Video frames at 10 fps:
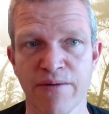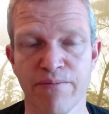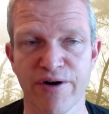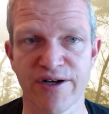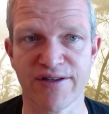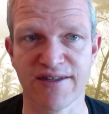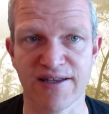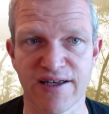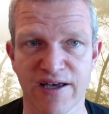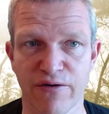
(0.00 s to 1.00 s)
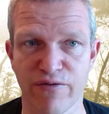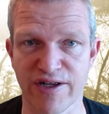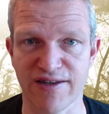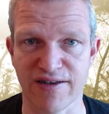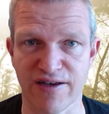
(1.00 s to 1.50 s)
But
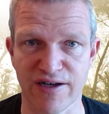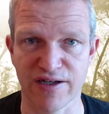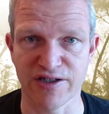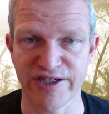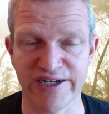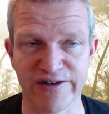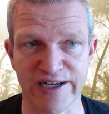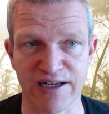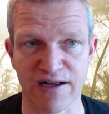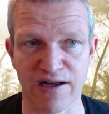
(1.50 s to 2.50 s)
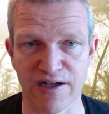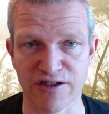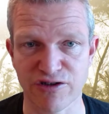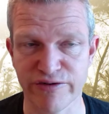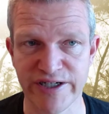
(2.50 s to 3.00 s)
with sharing
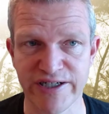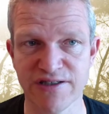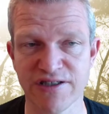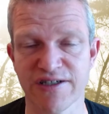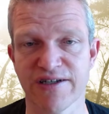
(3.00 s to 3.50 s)
screens,